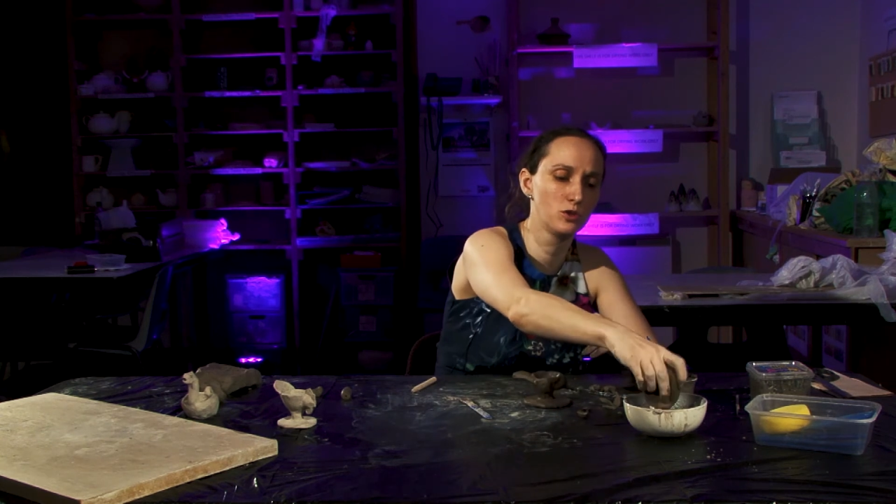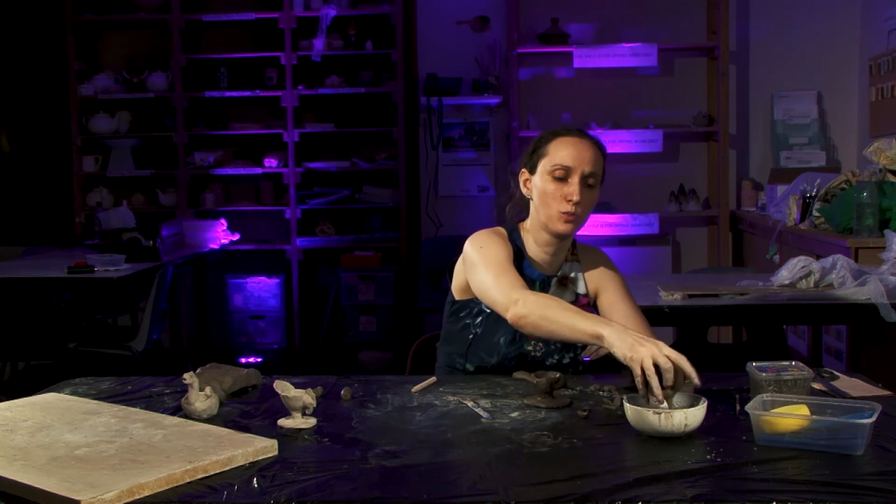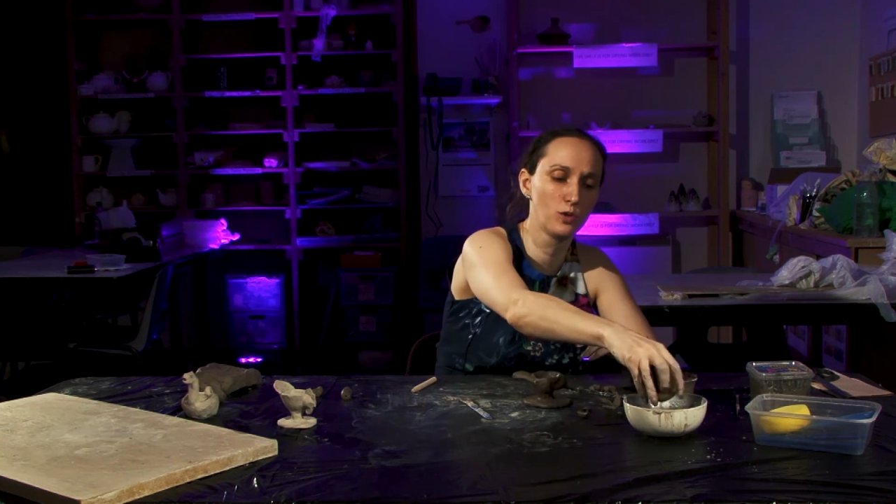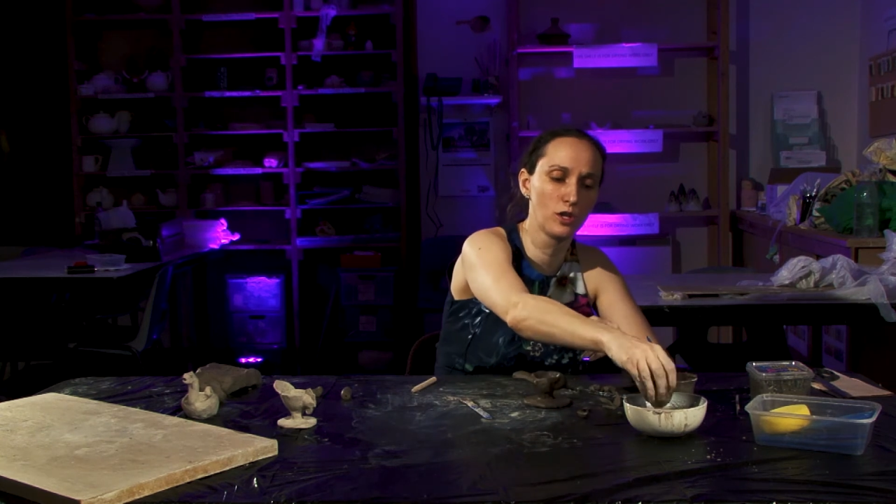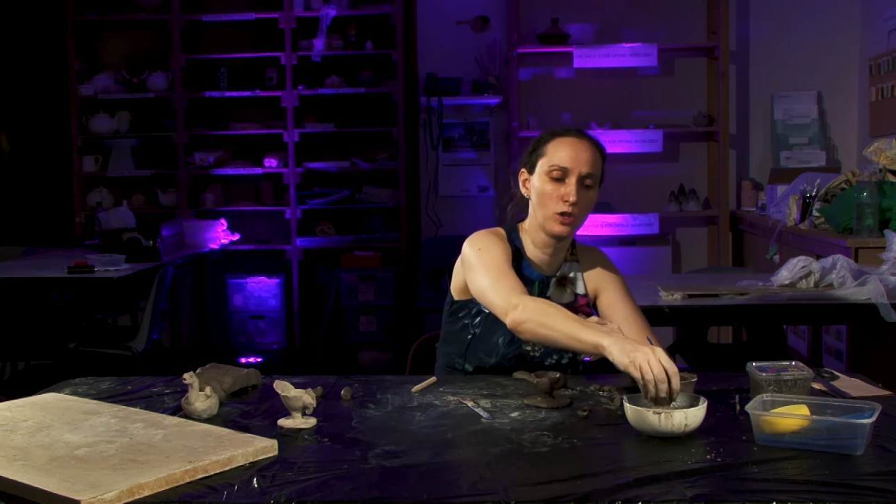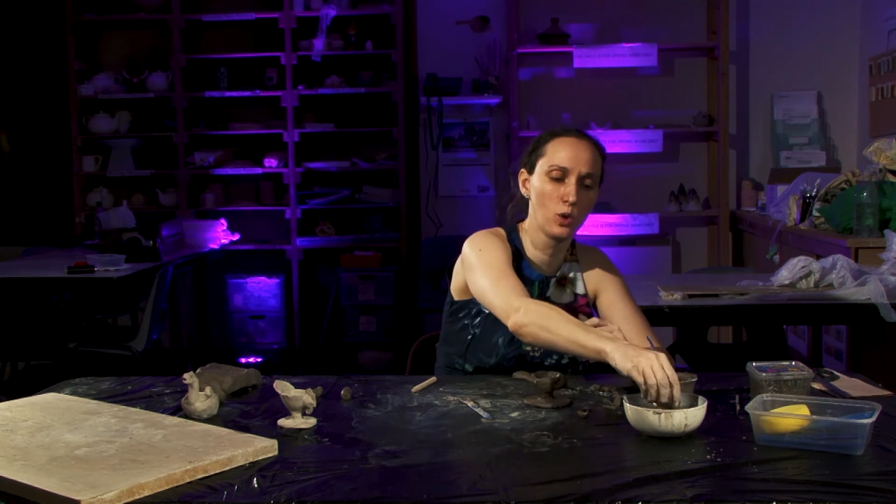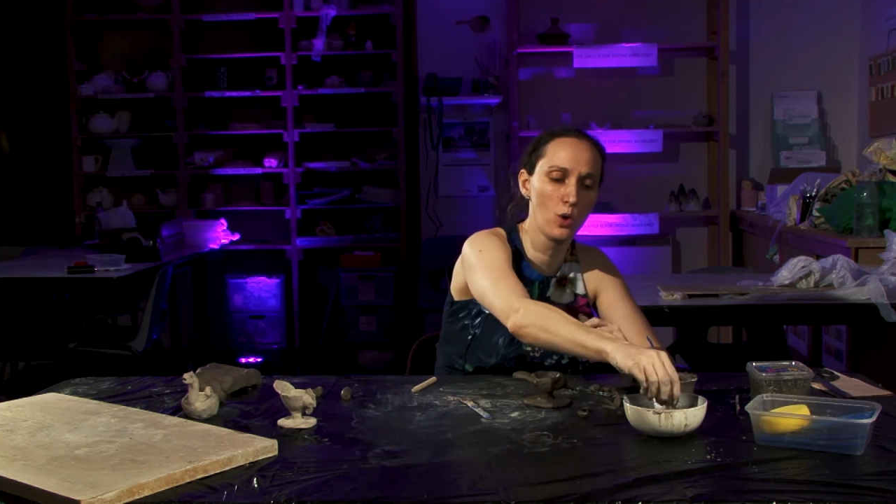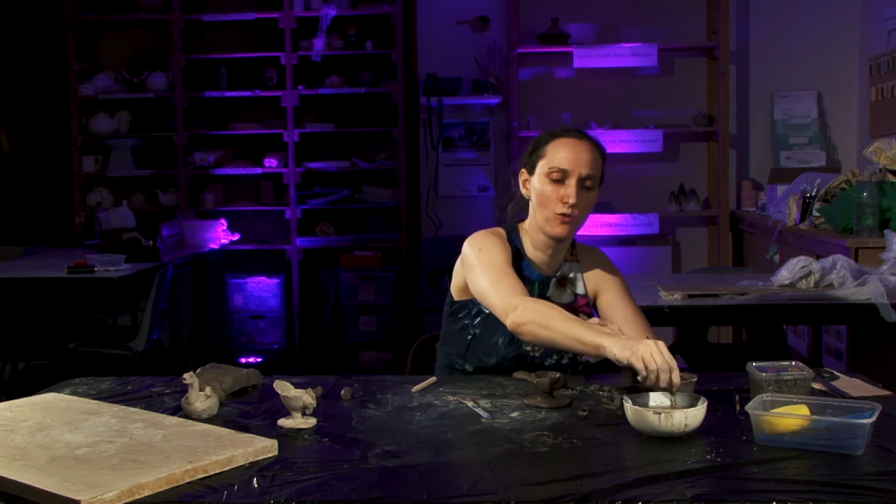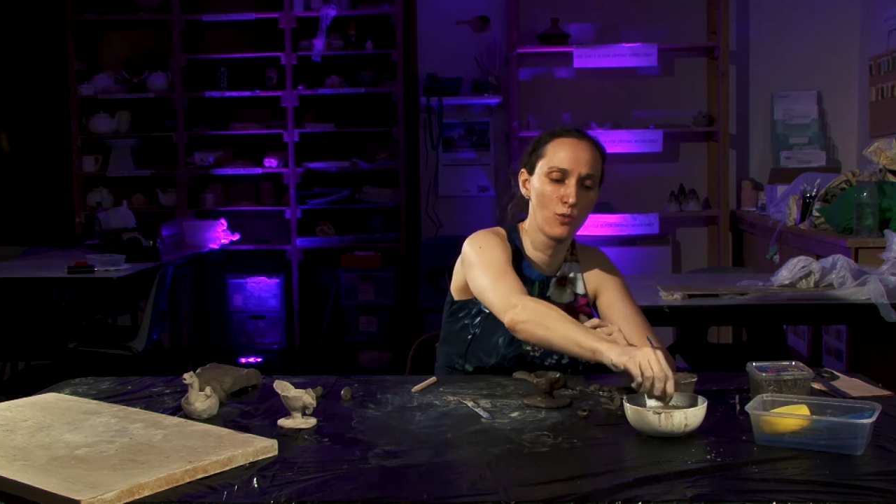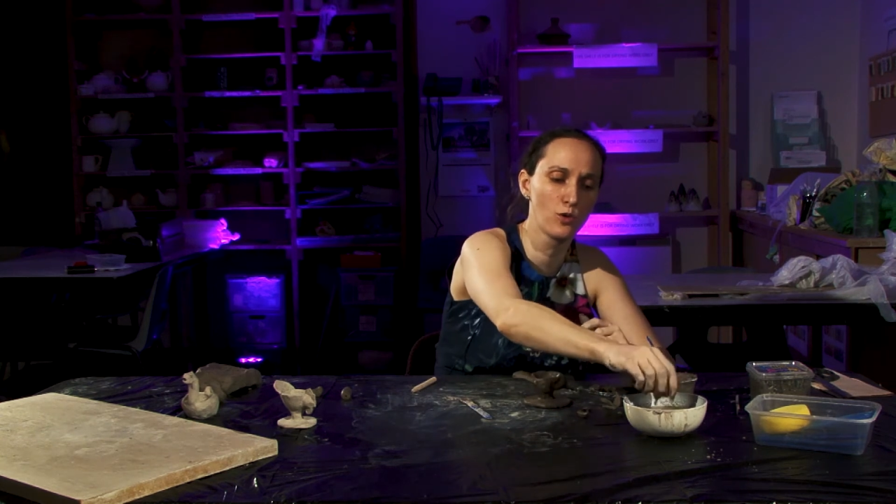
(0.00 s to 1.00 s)
Don't want a
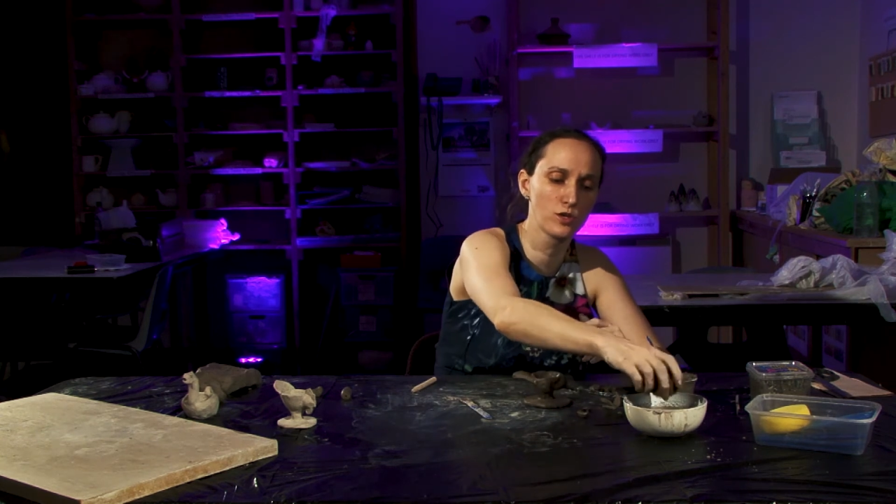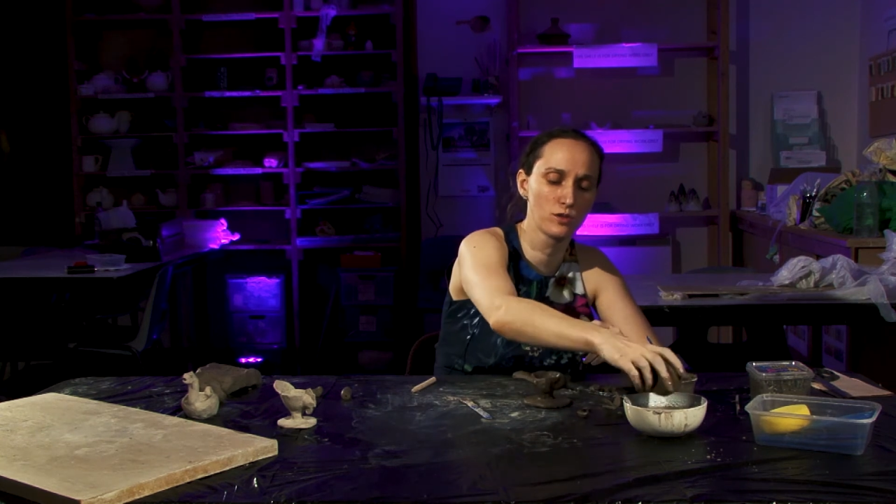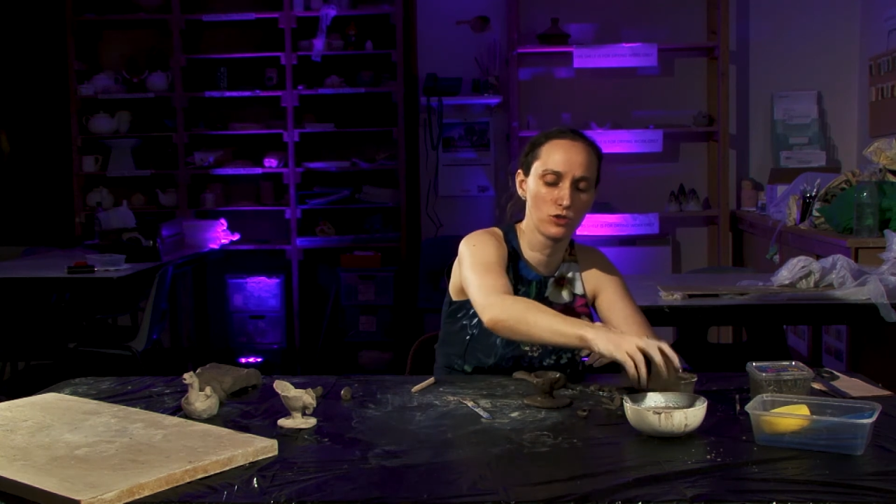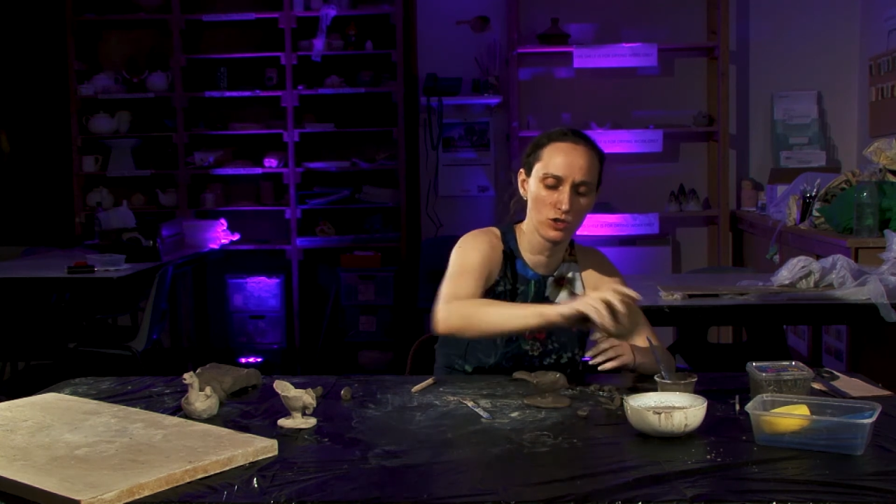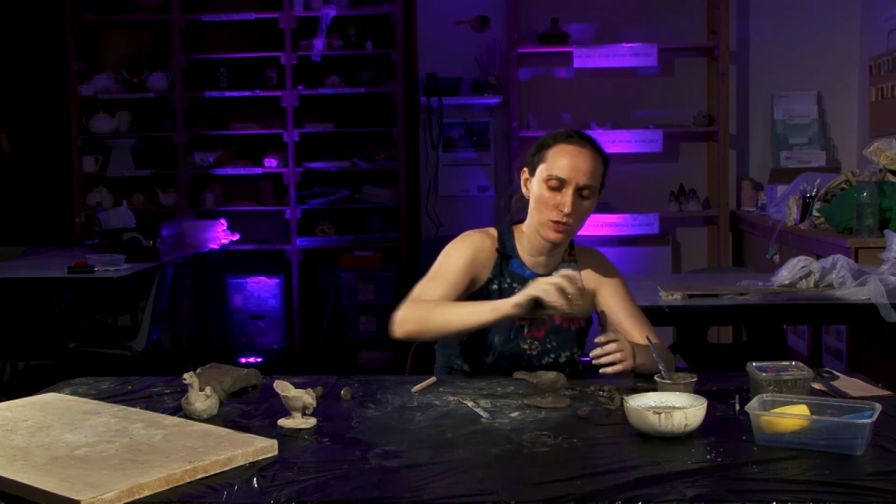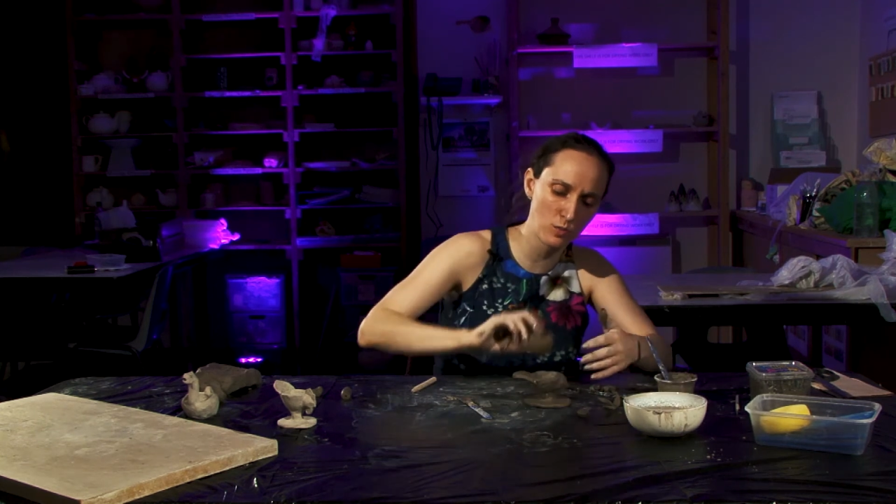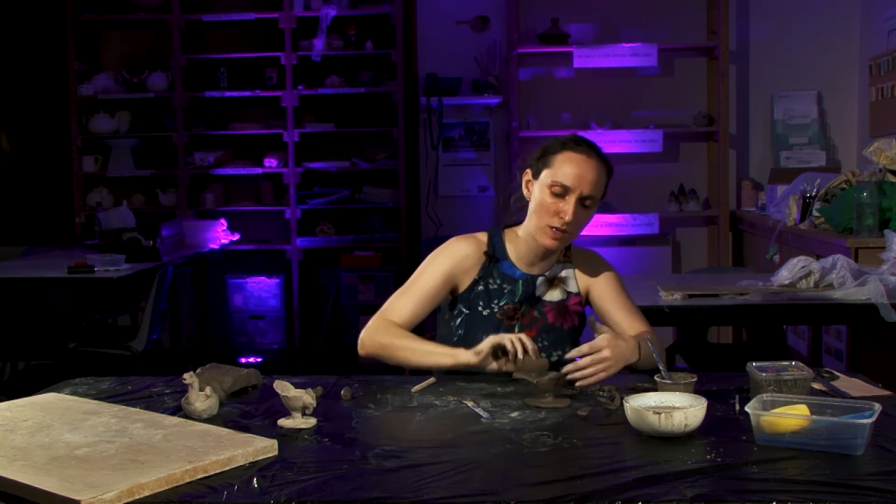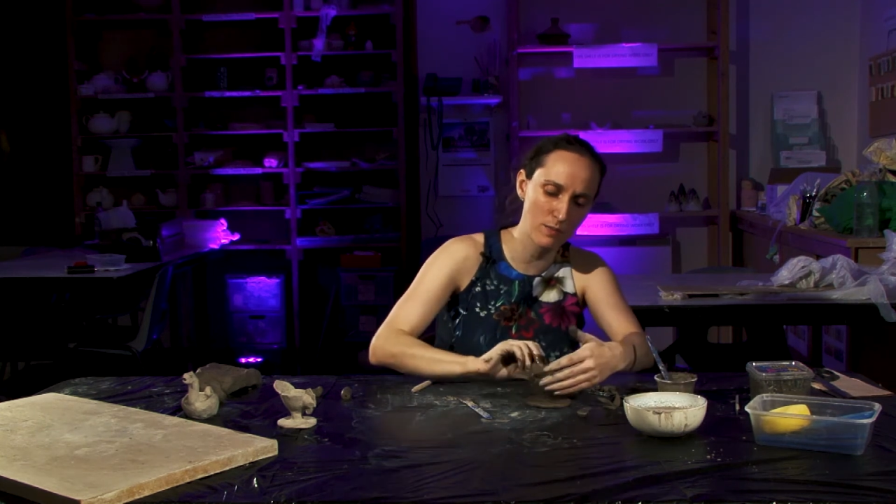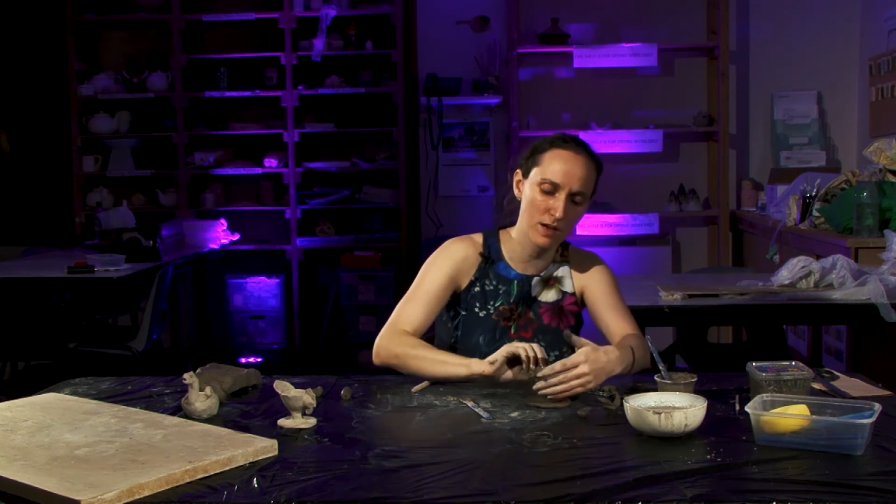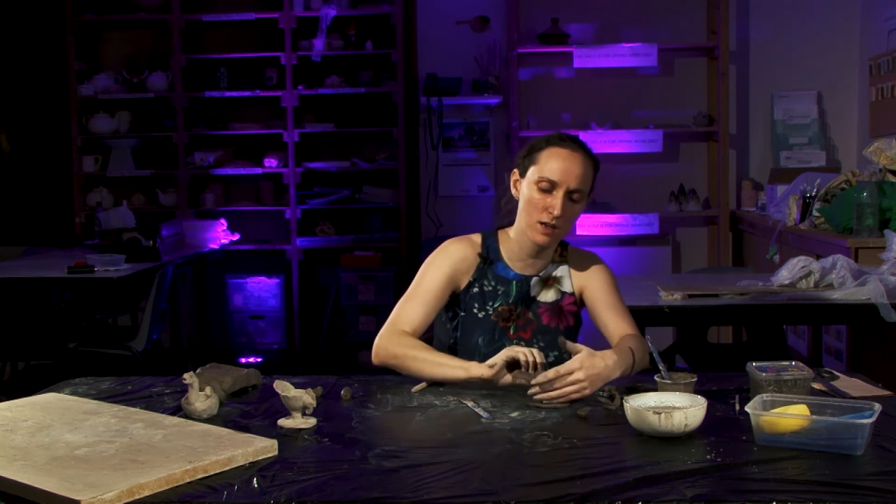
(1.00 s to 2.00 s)
lot of water, just a
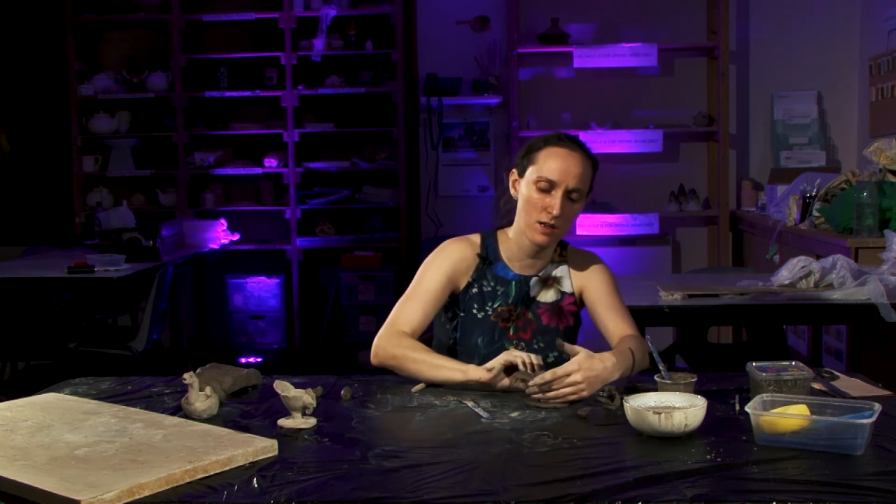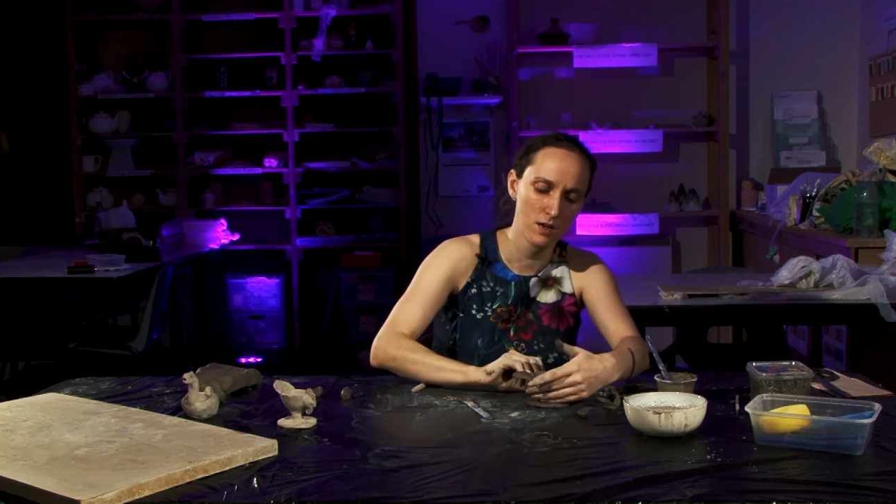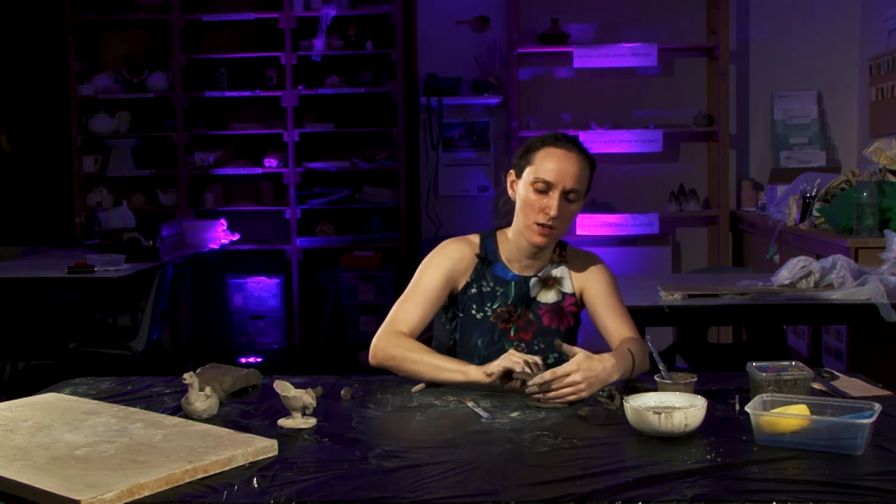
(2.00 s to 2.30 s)
wee bit,